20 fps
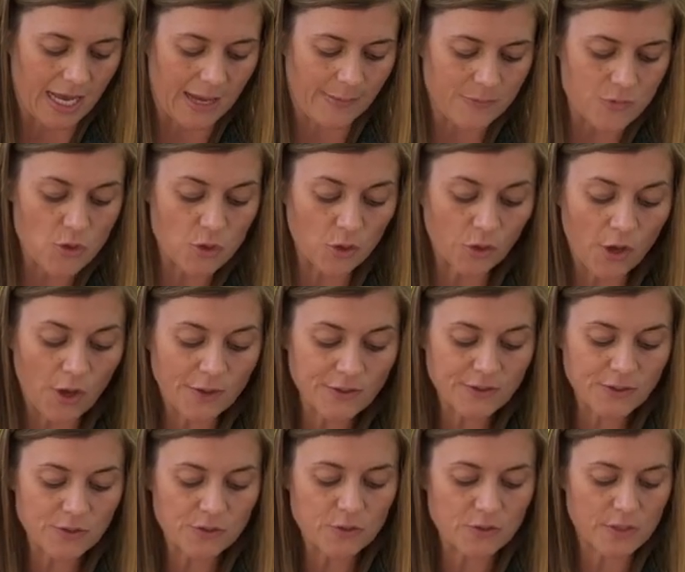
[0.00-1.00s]
You can
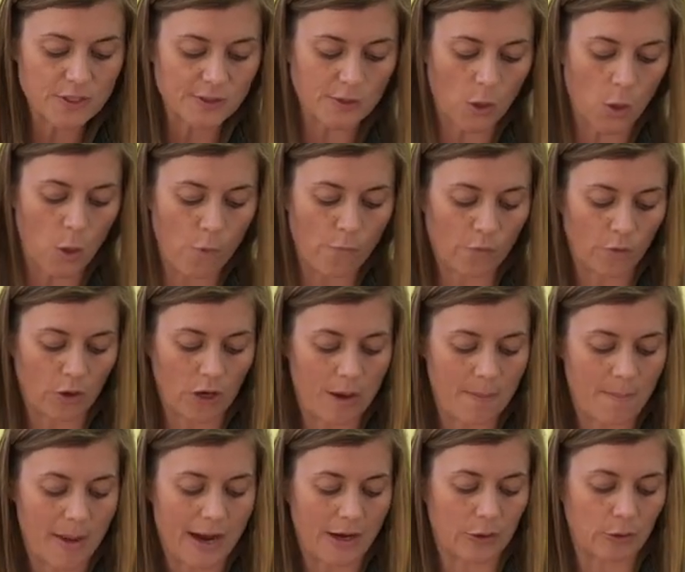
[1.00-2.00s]
also do this over a
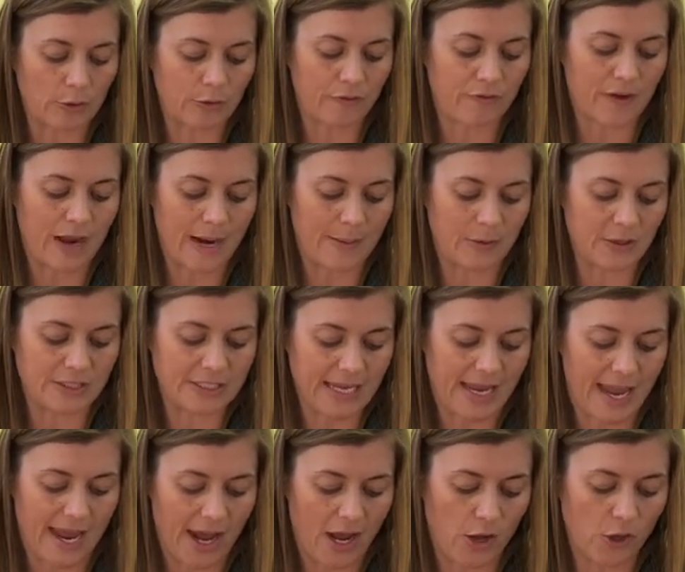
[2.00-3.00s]
microfiber
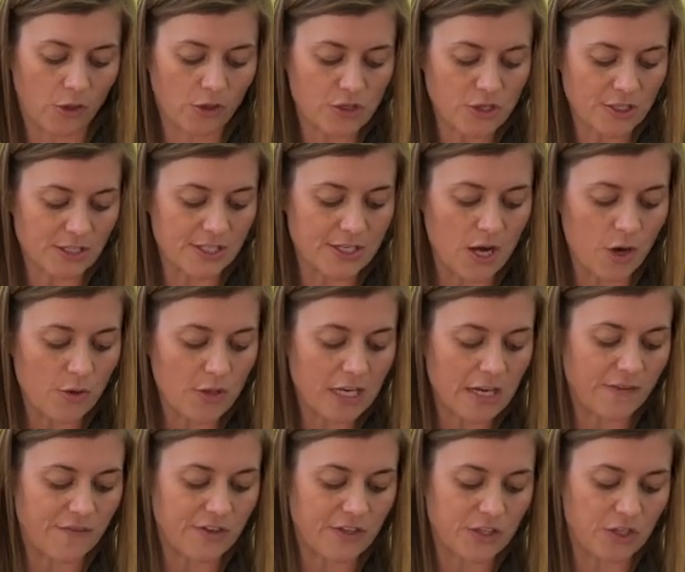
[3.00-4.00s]
towel. Just know that
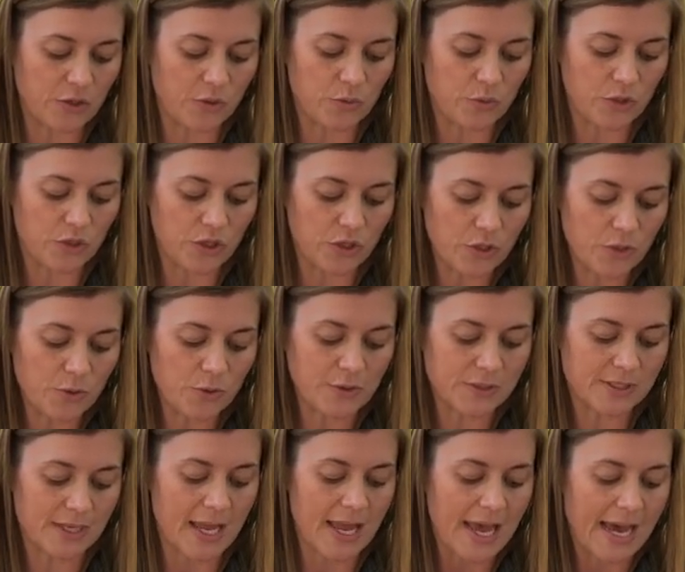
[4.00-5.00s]
if you
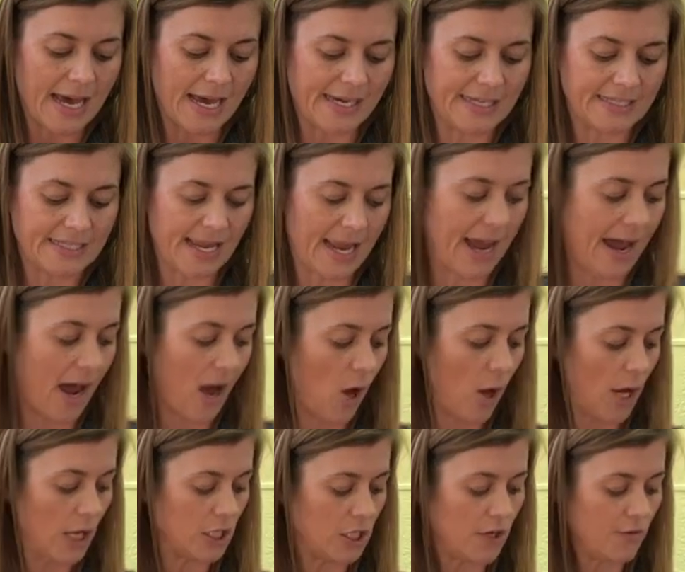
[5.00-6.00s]
use a towel
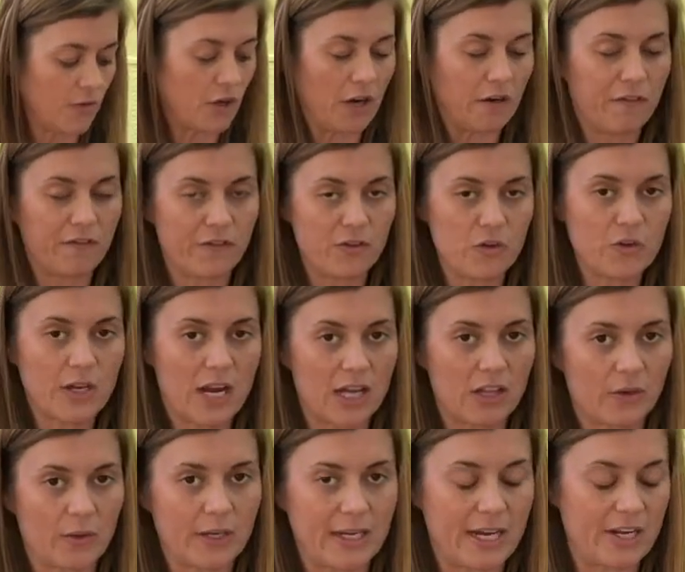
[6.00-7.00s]
and you've got food
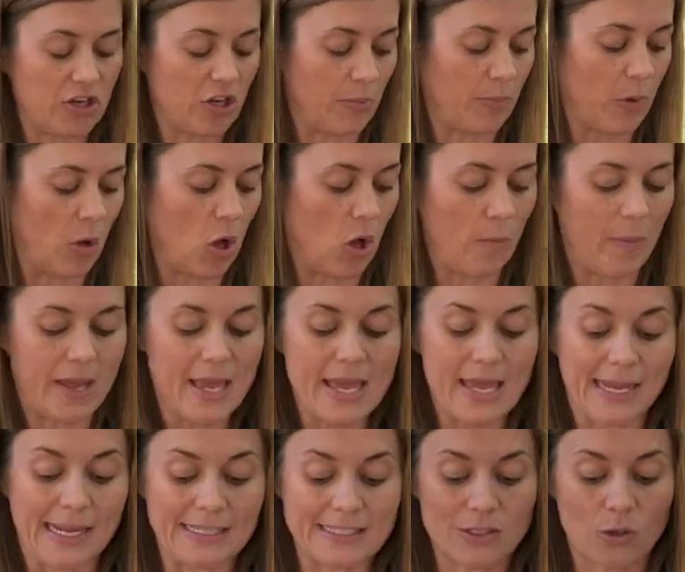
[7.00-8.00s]
coloring in your pulp,
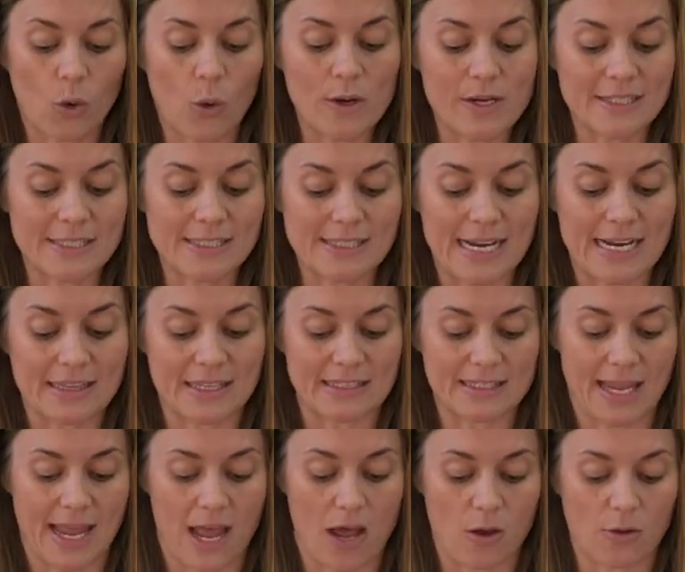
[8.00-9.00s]
it's going to stain the
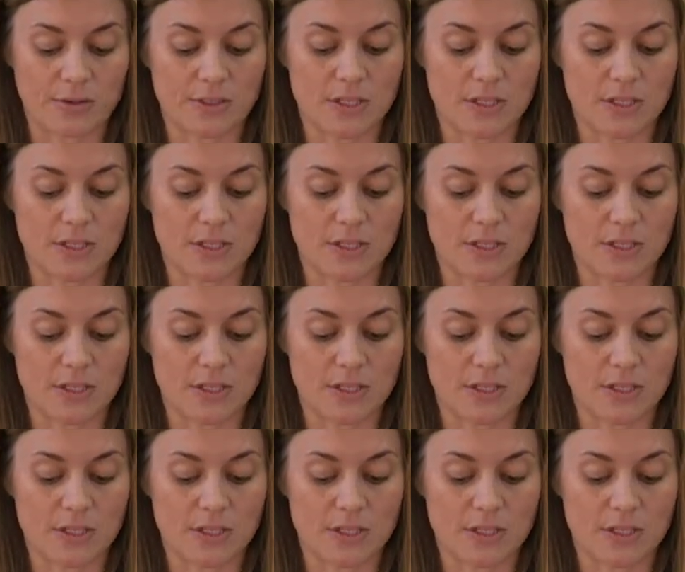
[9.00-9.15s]
towel.